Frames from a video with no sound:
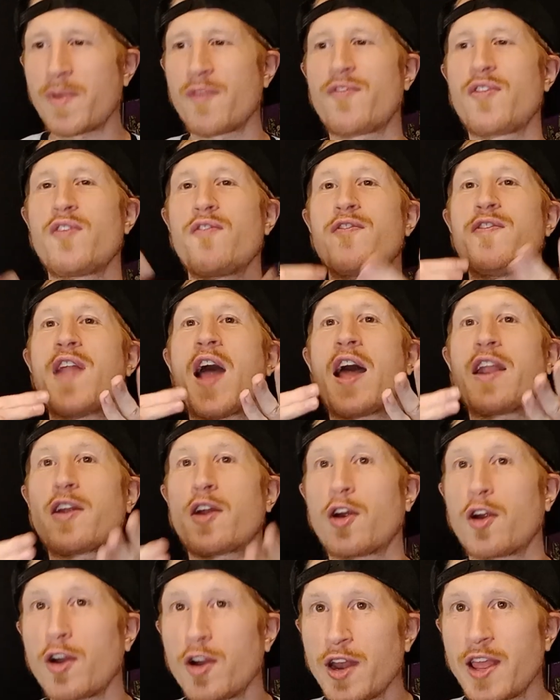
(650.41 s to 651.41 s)
If you've not
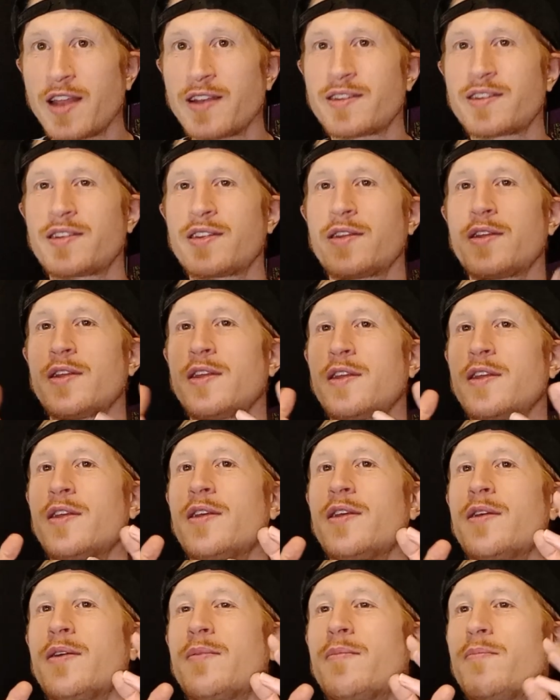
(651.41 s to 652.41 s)
heard it,
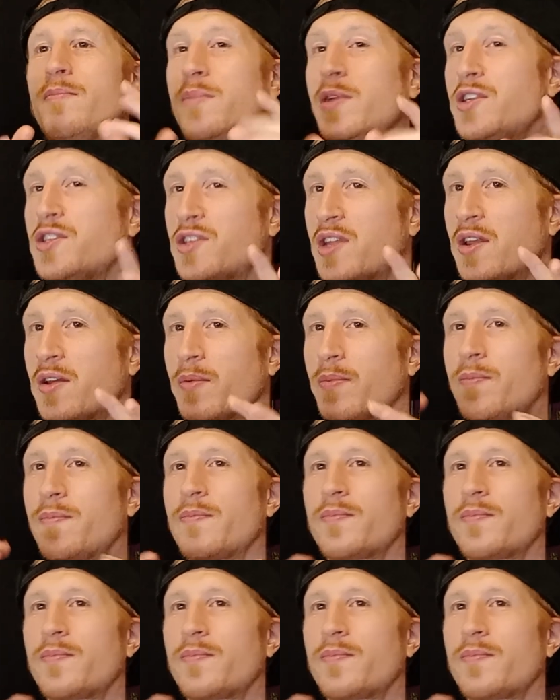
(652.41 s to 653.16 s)
please do.